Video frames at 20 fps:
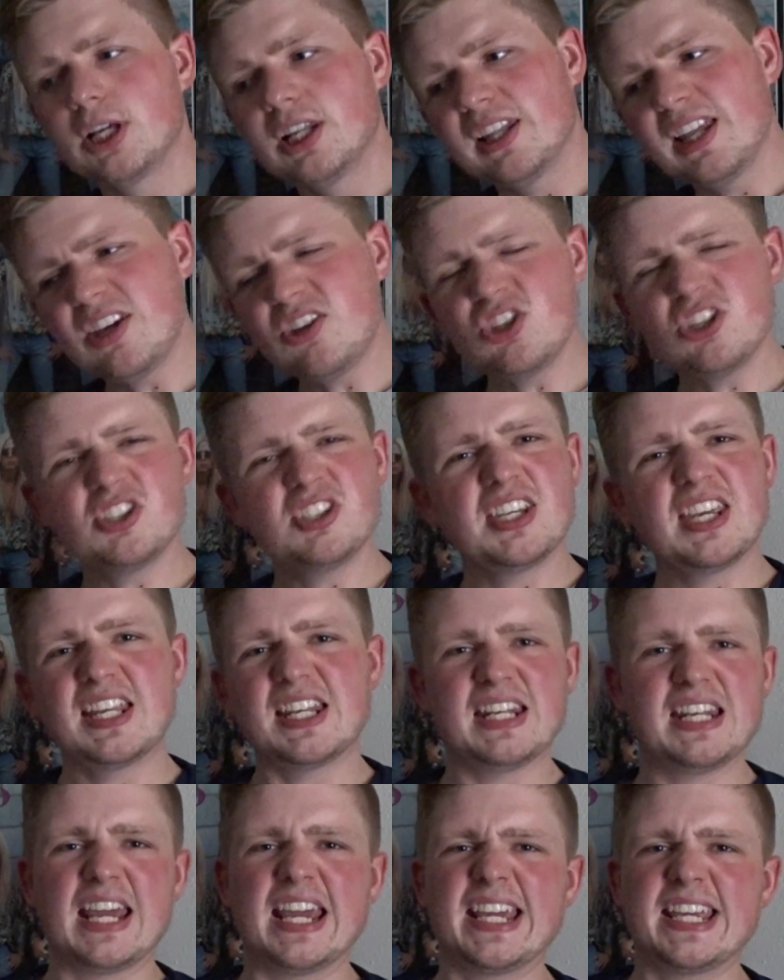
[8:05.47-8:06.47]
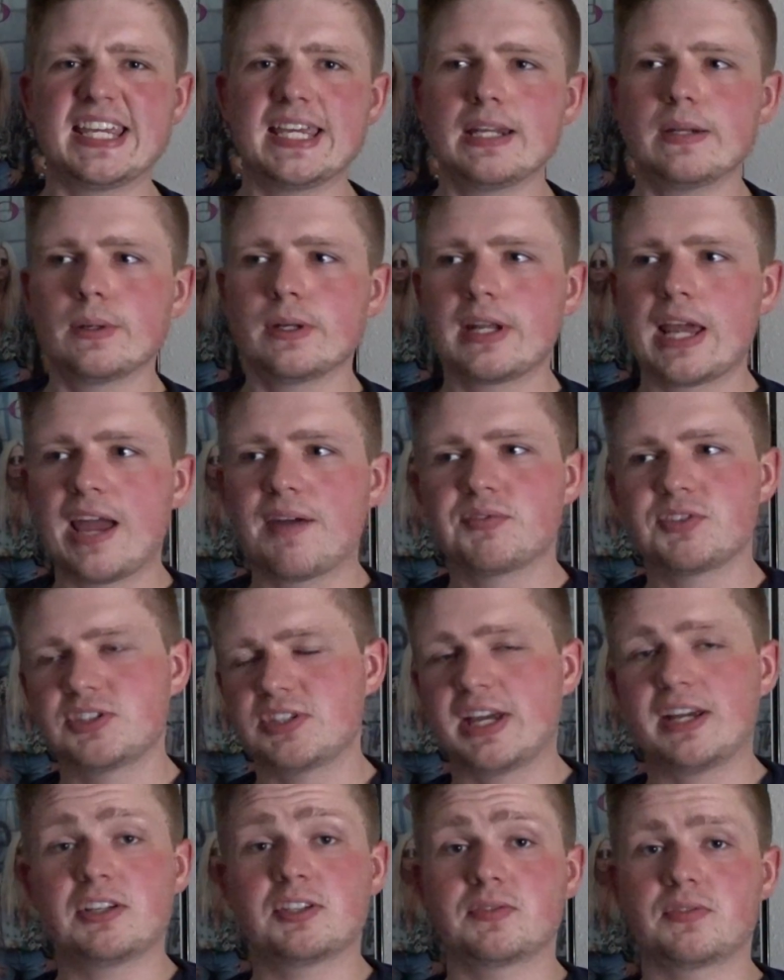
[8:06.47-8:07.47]
Let's just get naked and have
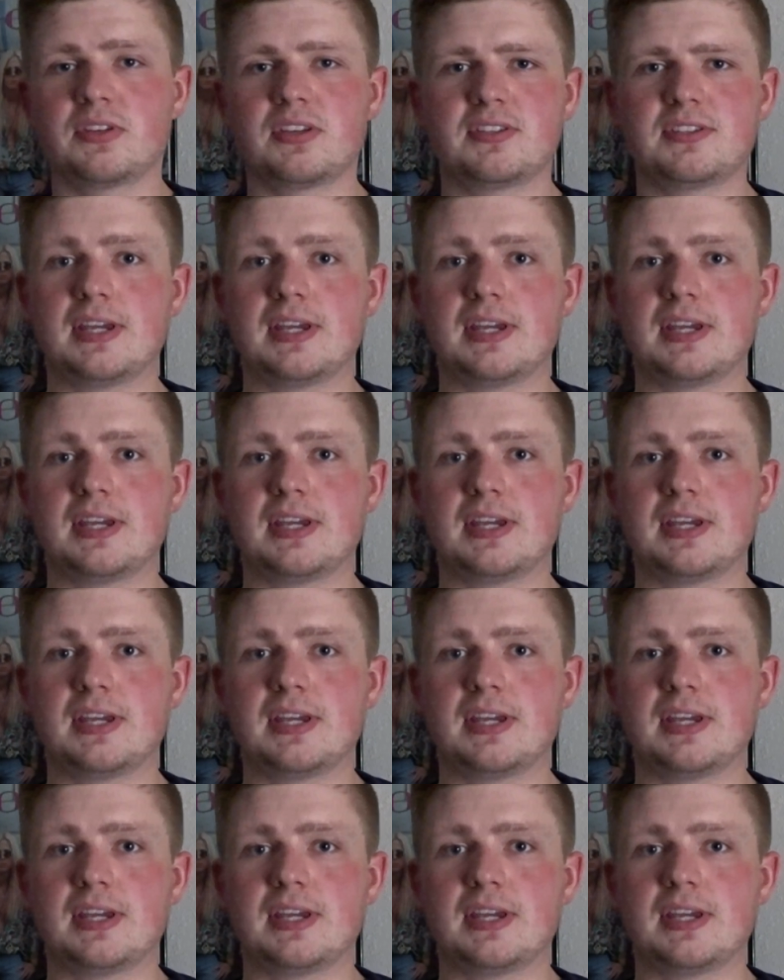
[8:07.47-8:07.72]
sex for the